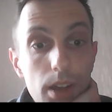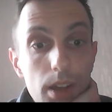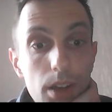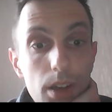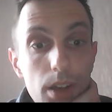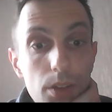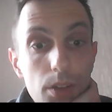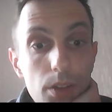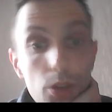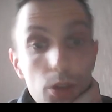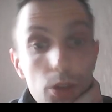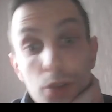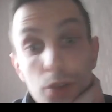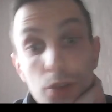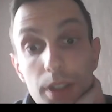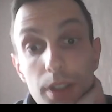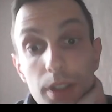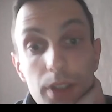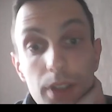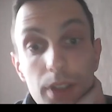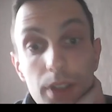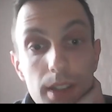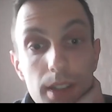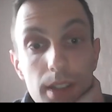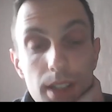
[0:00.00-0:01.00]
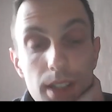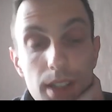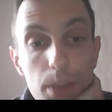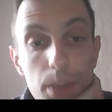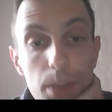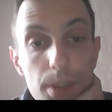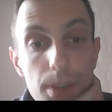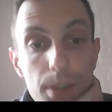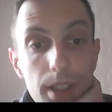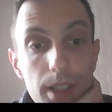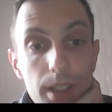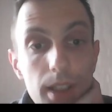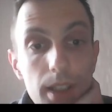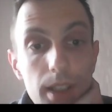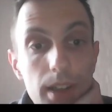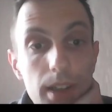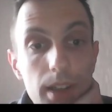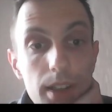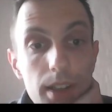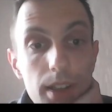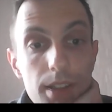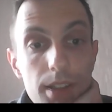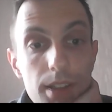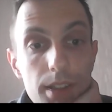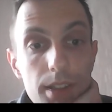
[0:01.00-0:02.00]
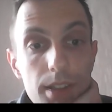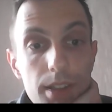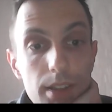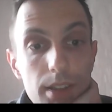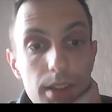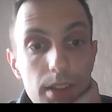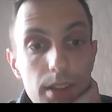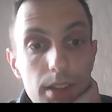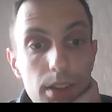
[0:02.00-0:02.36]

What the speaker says: non-trivial steps here is,